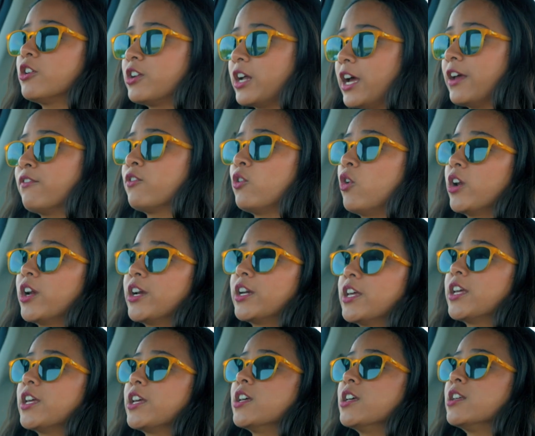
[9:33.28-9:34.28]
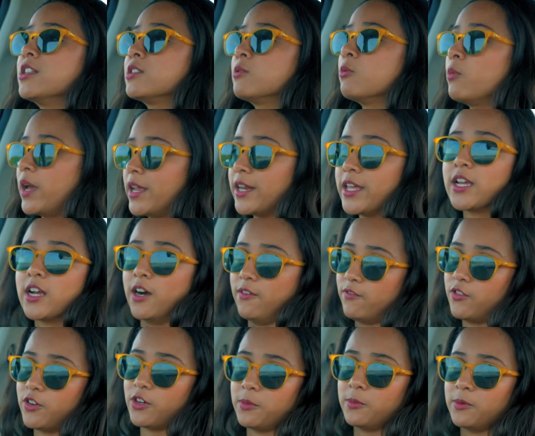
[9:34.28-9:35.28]
drive quality is very
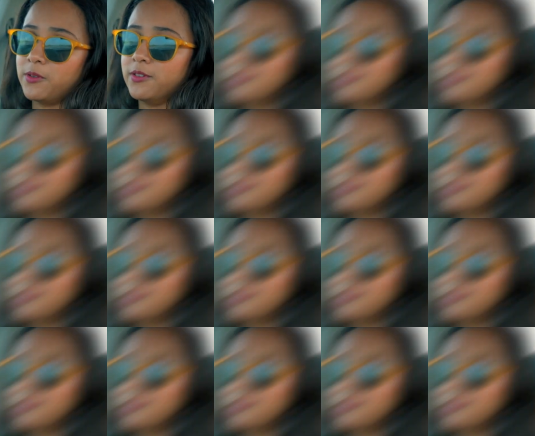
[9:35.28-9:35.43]
comfortable.